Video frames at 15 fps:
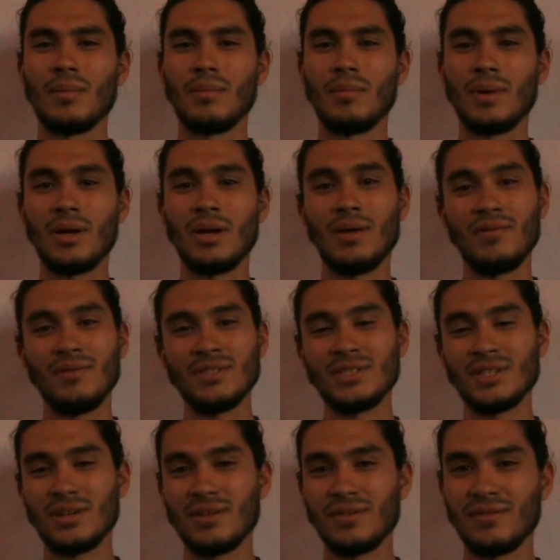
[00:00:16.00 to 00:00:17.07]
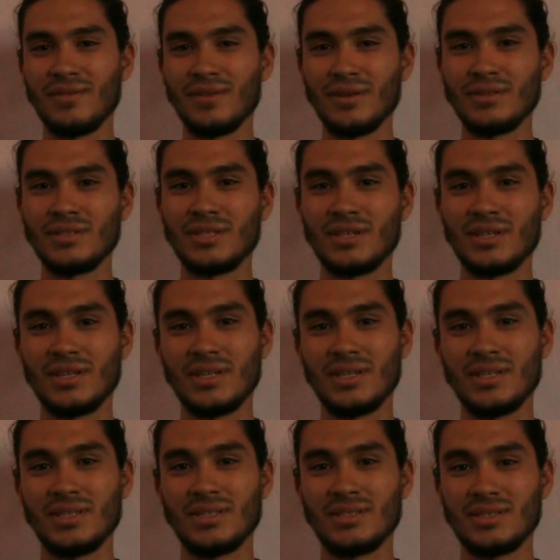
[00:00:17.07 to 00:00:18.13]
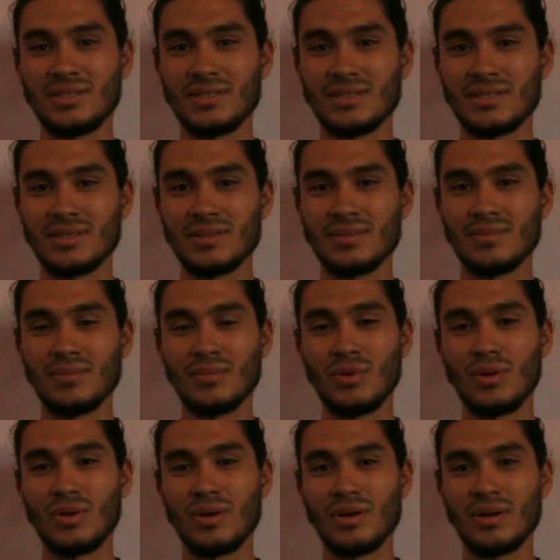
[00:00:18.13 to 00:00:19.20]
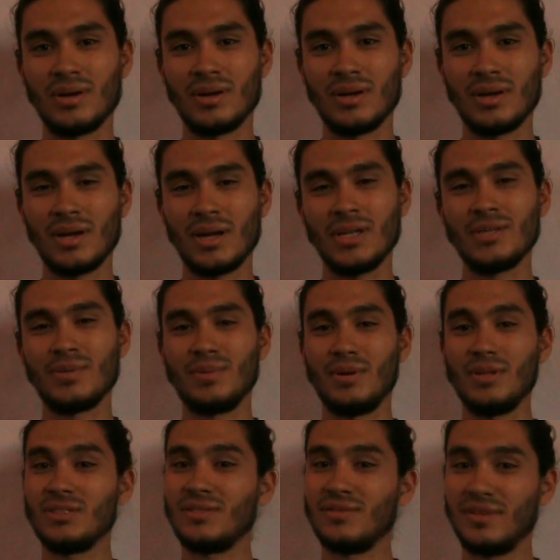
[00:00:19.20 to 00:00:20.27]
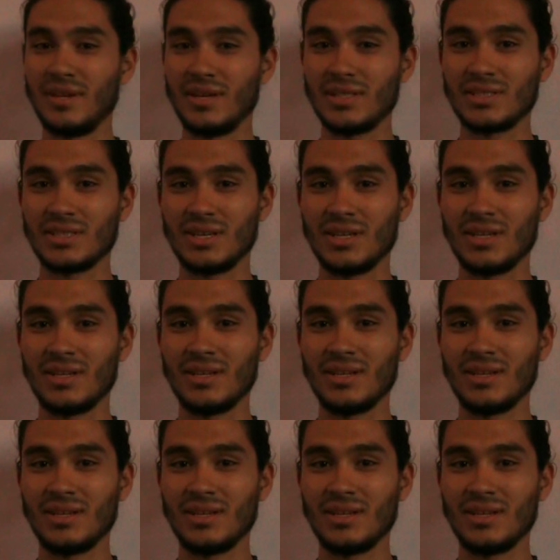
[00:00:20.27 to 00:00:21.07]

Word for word: my vision of the future is more anthroposophy actually.